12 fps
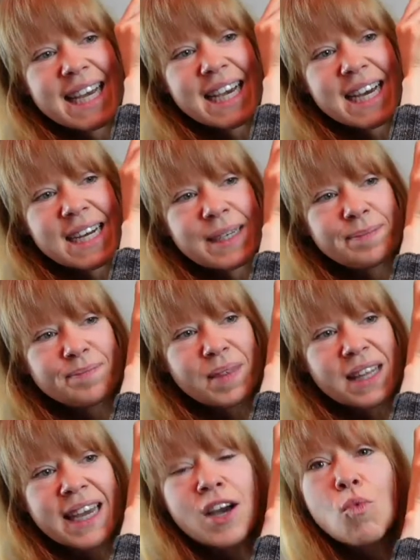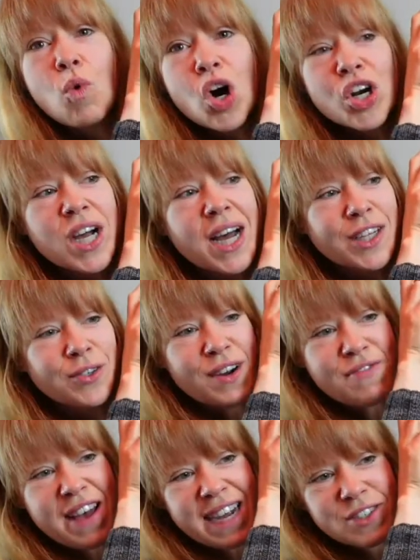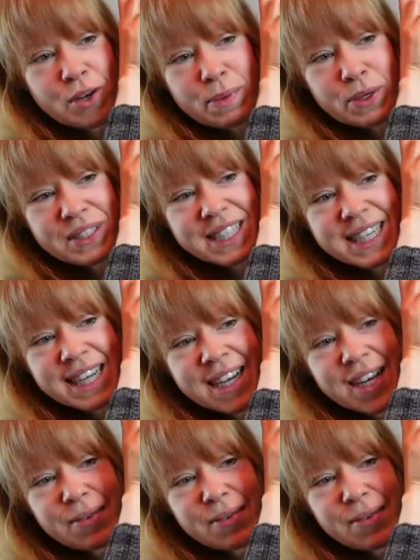like a watercolor effect almost,